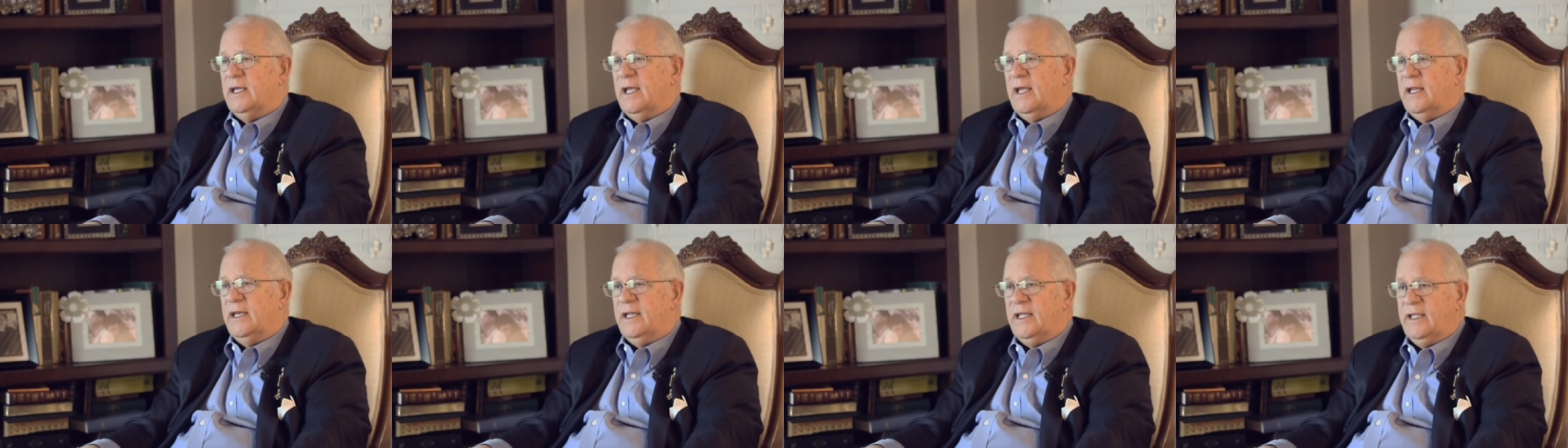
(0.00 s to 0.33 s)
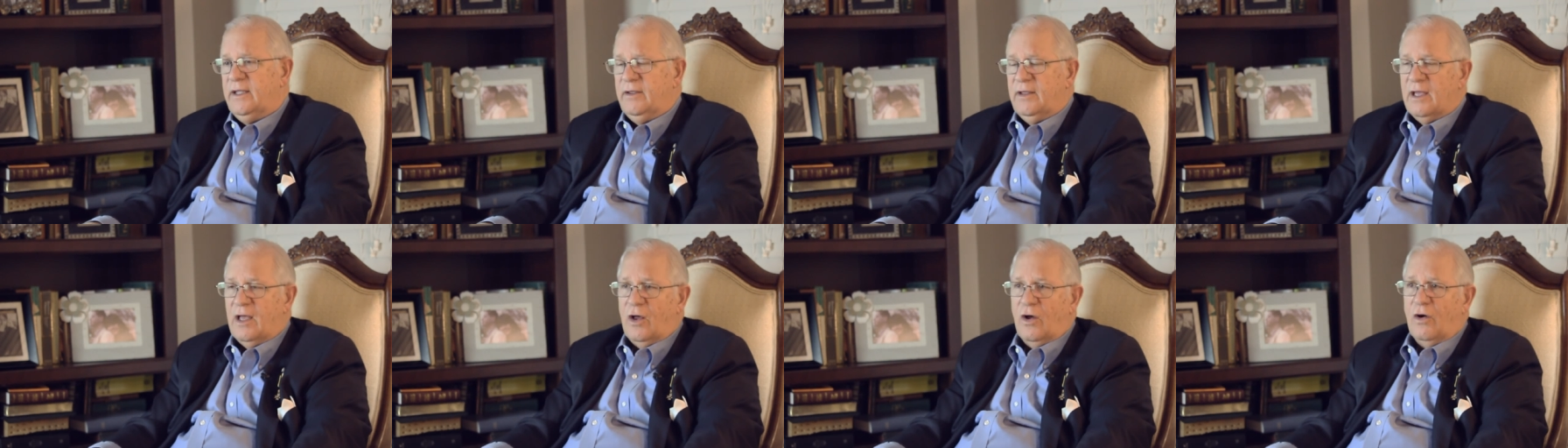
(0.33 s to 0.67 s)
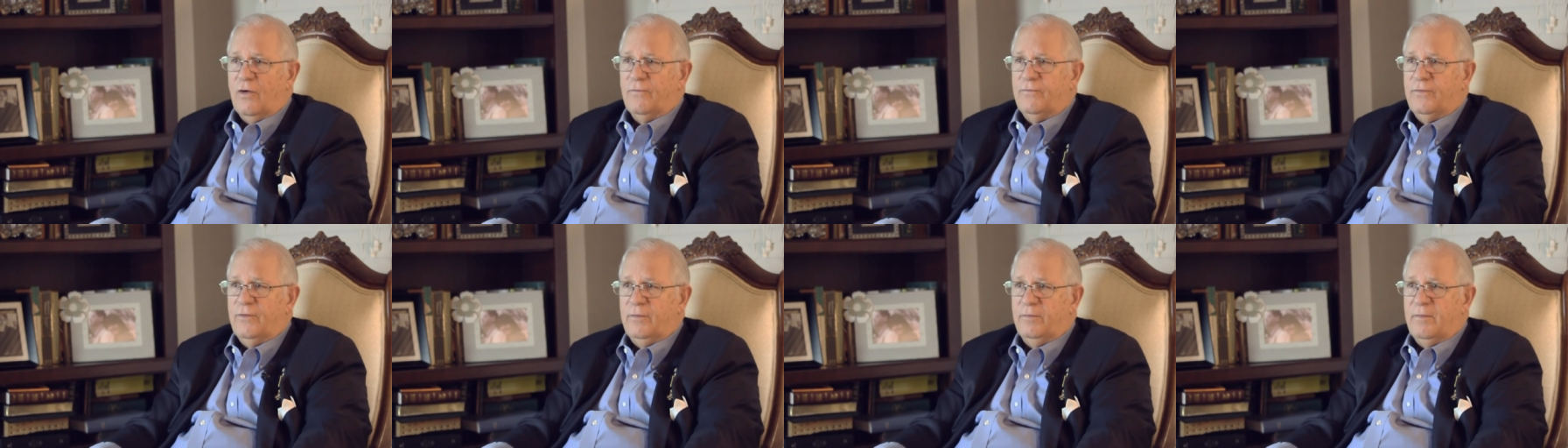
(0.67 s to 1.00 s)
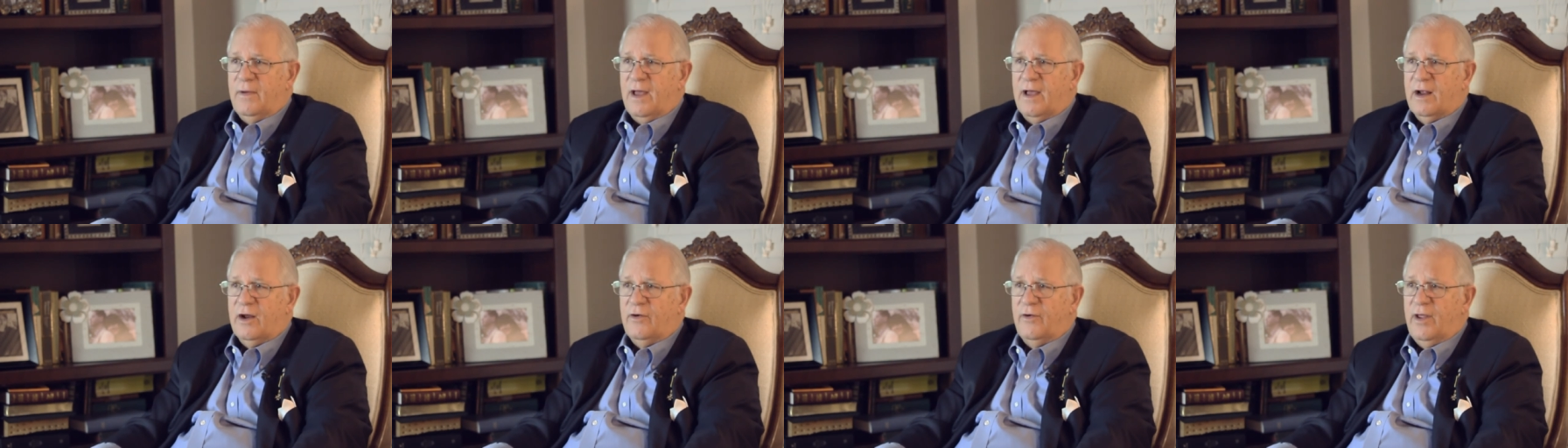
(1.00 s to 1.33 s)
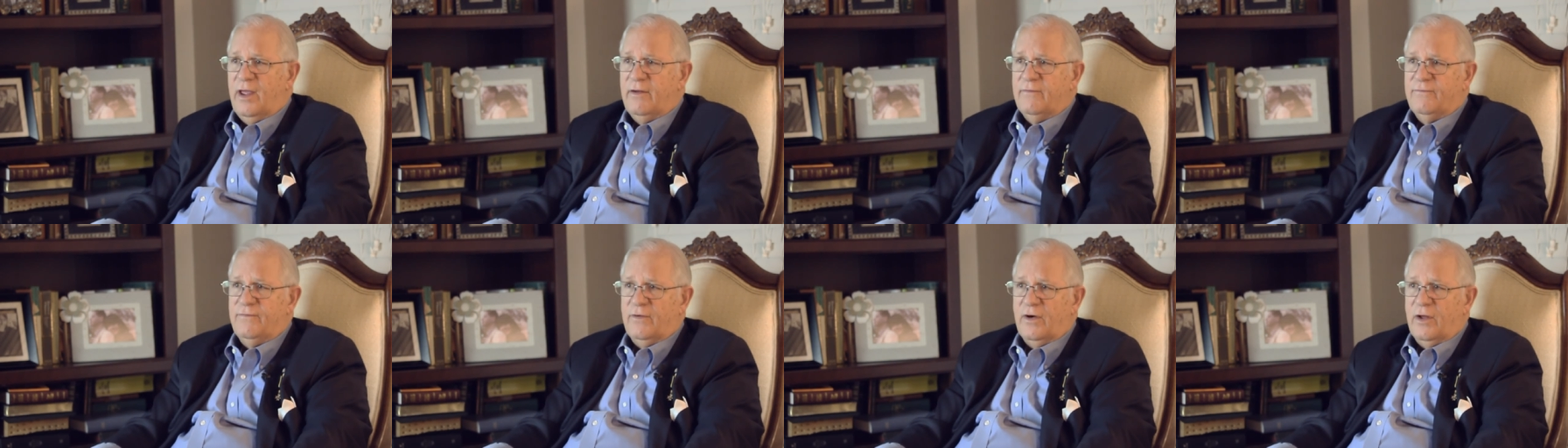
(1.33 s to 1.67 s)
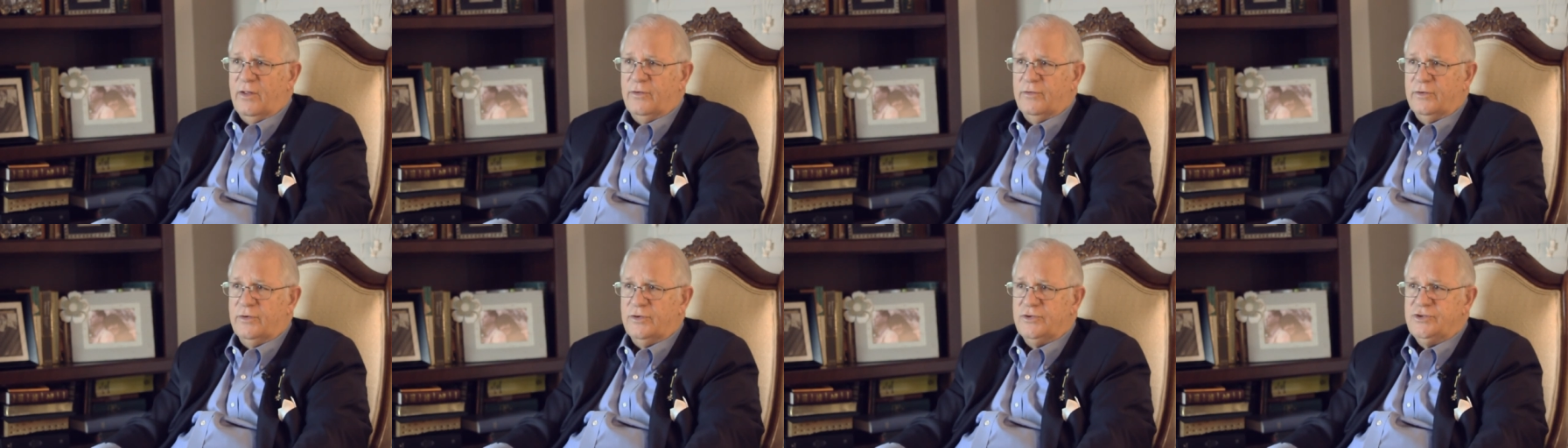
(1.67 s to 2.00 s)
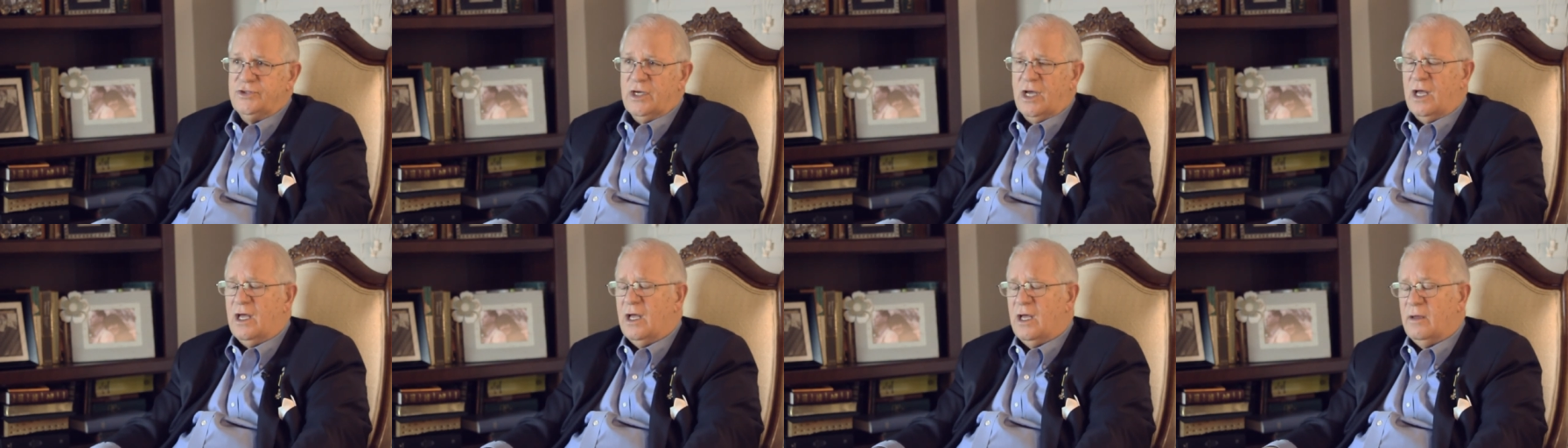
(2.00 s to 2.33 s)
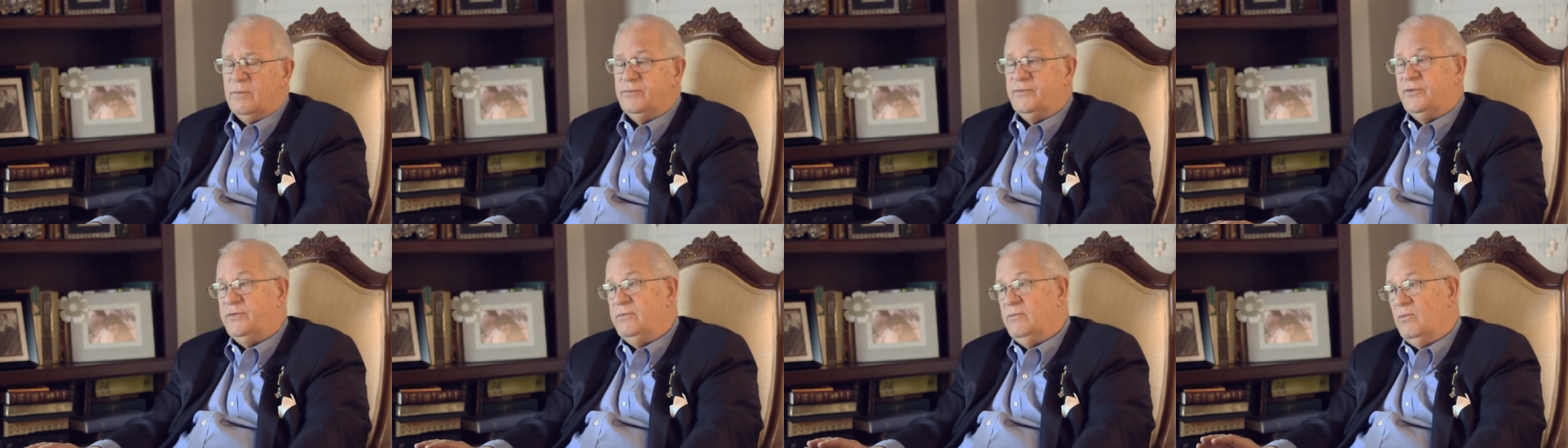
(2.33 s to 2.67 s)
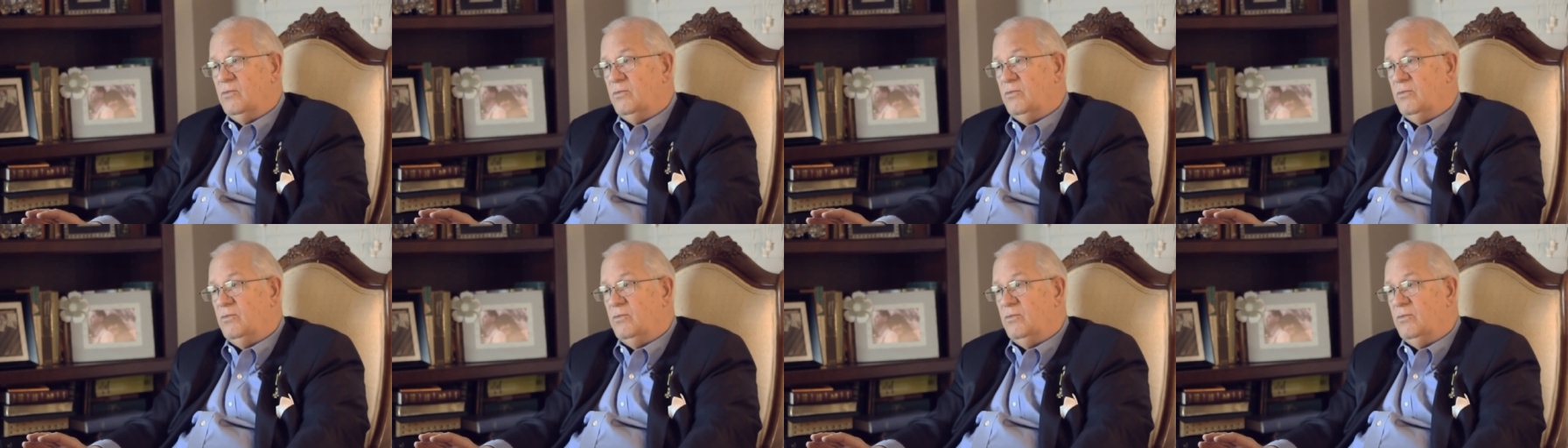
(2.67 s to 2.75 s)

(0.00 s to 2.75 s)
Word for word: and he offered my grandfather a job